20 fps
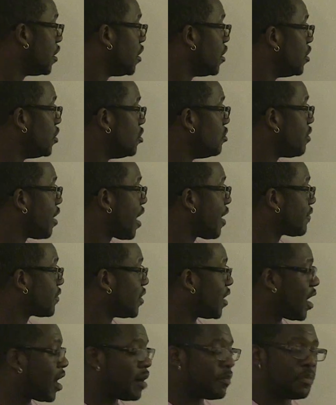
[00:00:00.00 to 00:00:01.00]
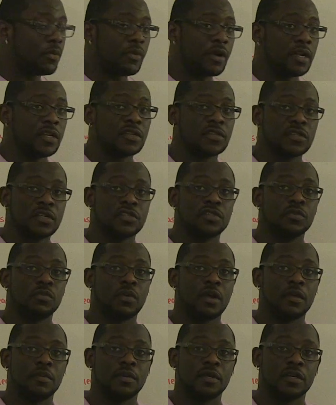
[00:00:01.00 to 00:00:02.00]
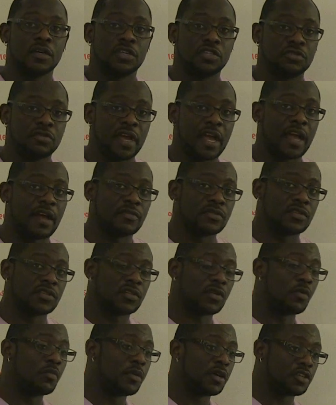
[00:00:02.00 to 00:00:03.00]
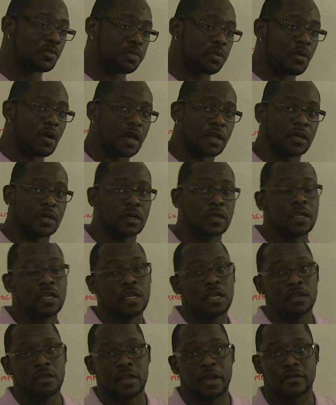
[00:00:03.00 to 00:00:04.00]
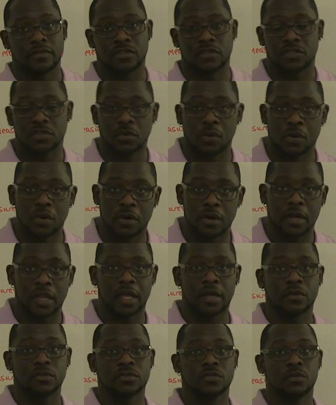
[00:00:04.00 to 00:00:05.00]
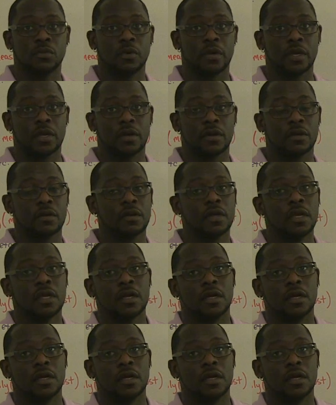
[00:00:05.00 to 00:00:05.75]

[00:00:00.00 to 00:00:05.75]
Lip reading: you have to operate in such a way because you have so much product, you have to store it elsewhere,